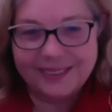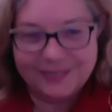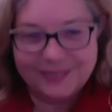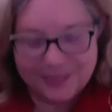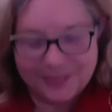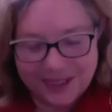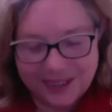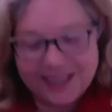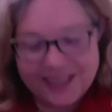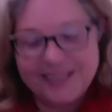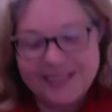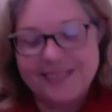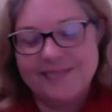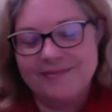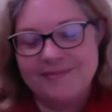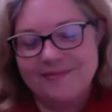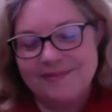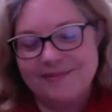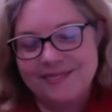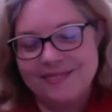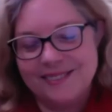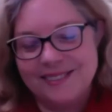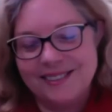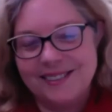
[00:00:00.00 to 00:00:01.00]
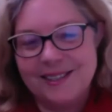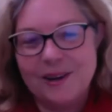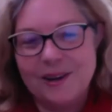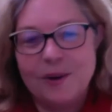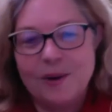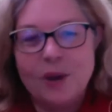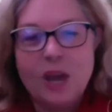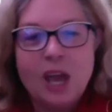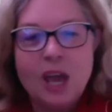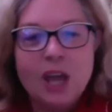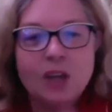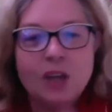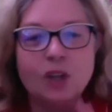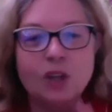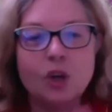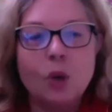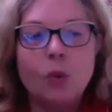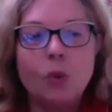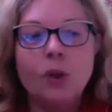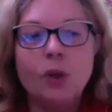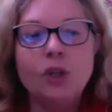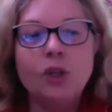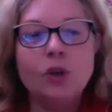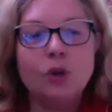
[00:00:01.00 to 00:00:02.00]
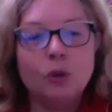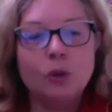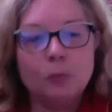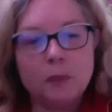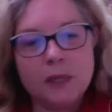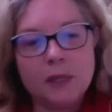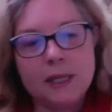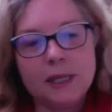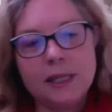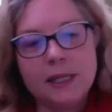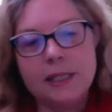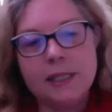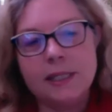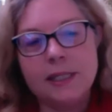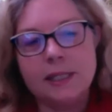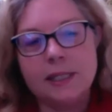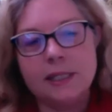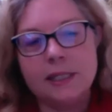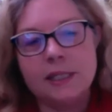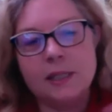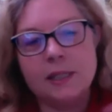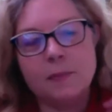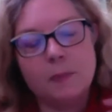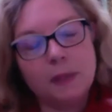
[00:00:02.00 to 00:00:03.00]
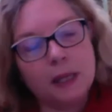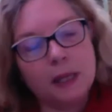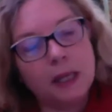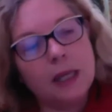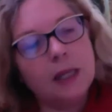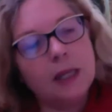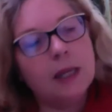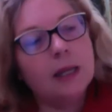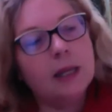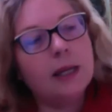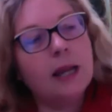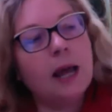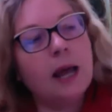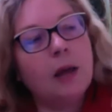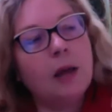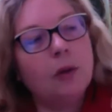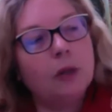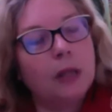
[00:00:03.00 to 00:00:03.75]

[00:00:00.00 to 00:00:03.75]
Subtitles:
Right. So knowing your piece and speaking it out